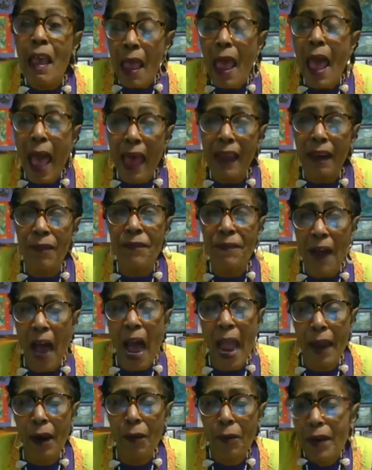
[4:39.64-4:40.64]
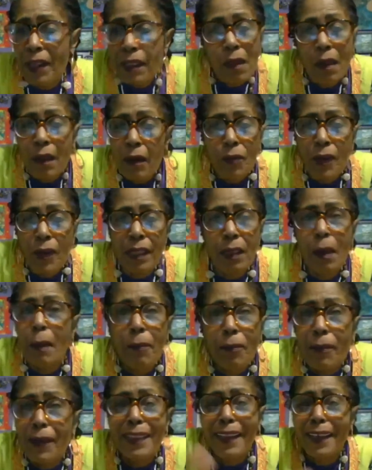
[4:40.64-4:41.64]
at a fire with
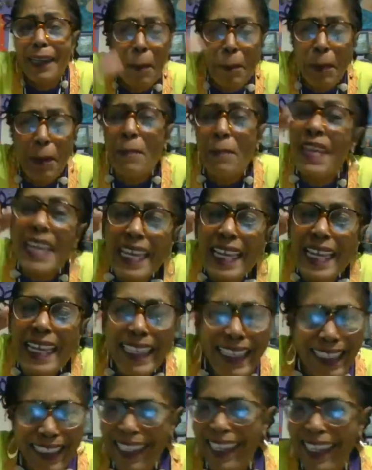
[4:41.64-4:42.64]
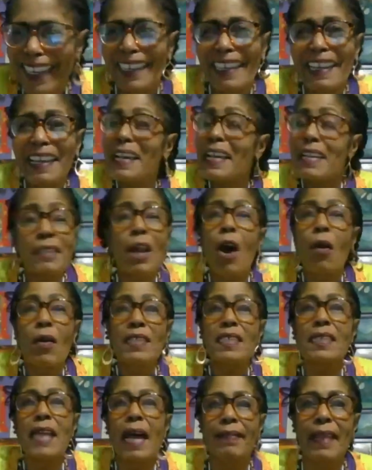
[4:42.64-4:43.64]
a cup of mead. No,
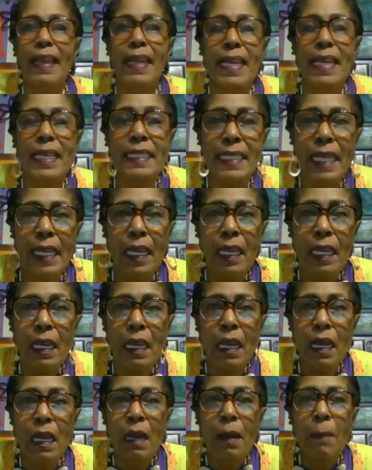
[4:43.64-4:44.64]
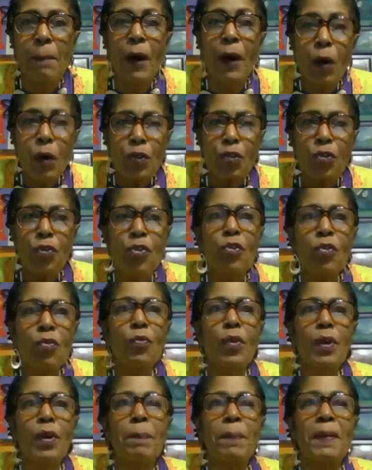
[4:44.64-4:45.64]
it's not that easy. But you
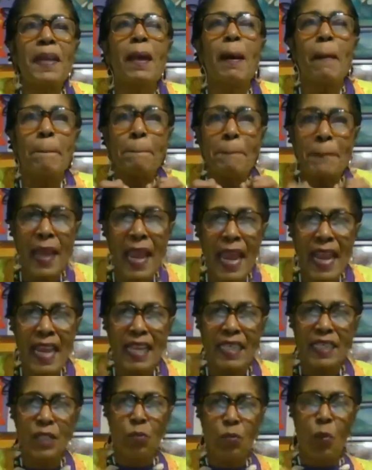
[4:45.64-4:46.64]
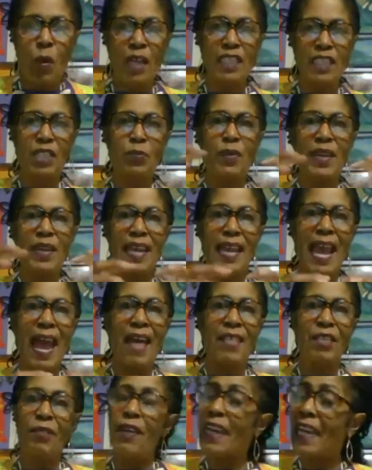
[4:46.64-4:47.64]
would be amazed once we
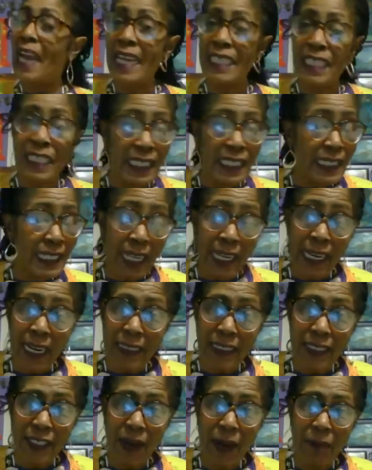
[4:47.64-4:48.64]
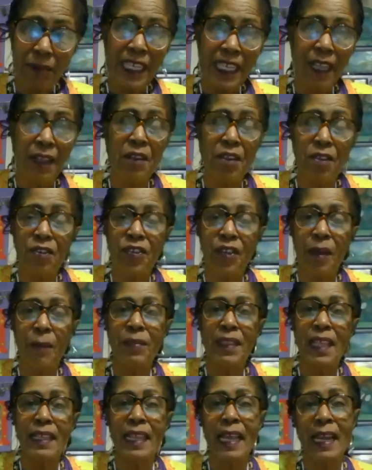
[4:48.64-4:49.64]
gather in. I just did it, so I'm telling you
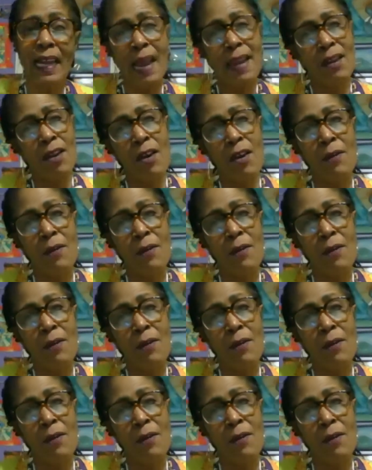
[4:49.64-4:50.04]
something that I know.